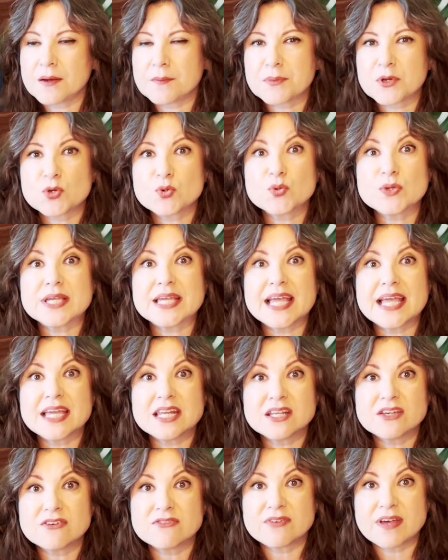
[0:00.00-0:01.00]

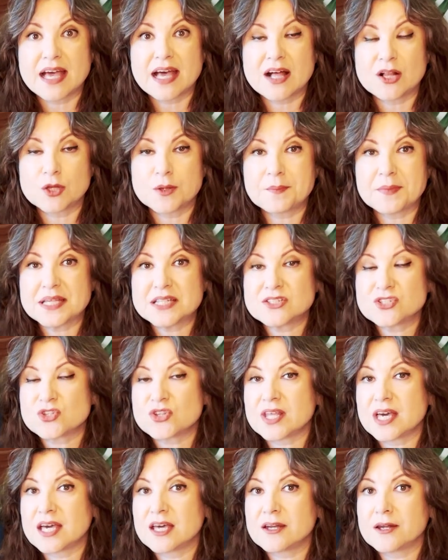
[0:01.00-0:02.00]
creative element
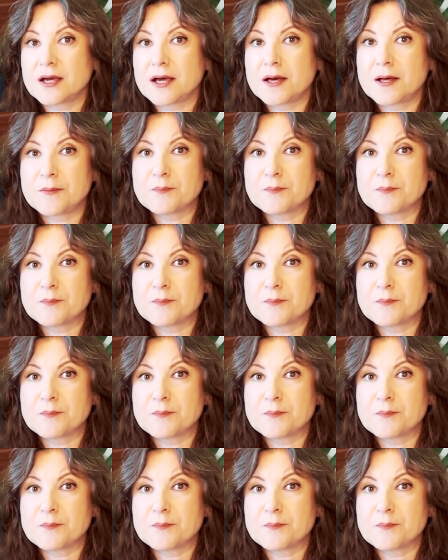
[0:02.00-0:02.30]
that